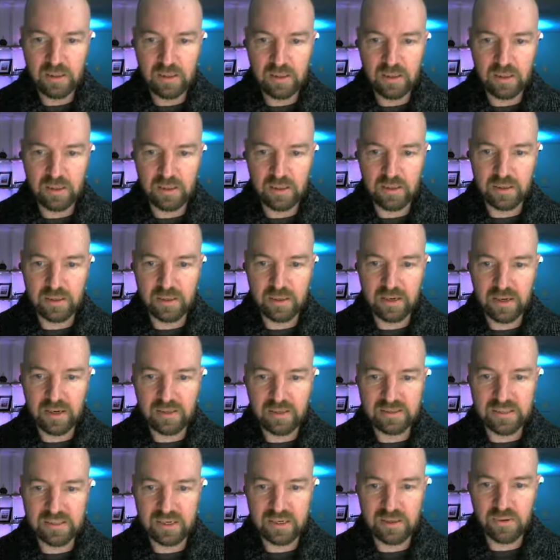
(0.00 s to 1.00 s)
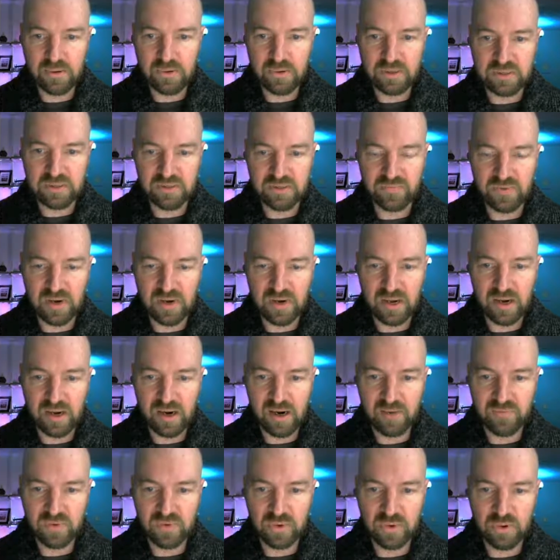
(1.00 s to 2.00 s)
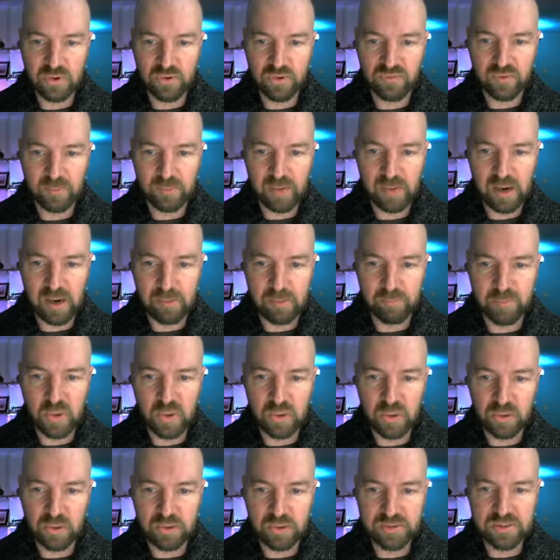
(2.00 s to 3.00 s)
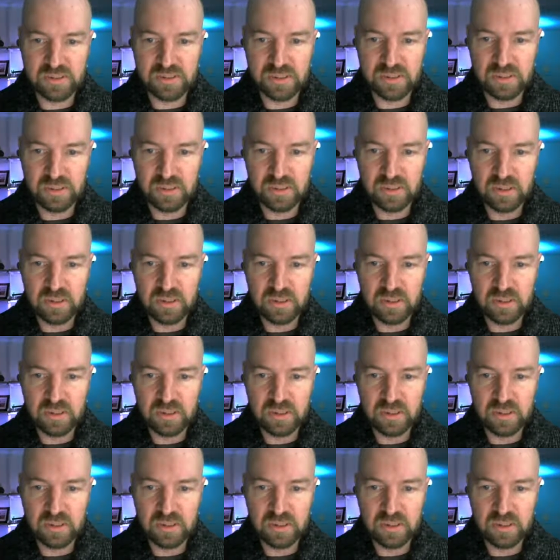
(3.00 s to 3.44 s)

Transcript: And as I notice, if I hover over my bolt,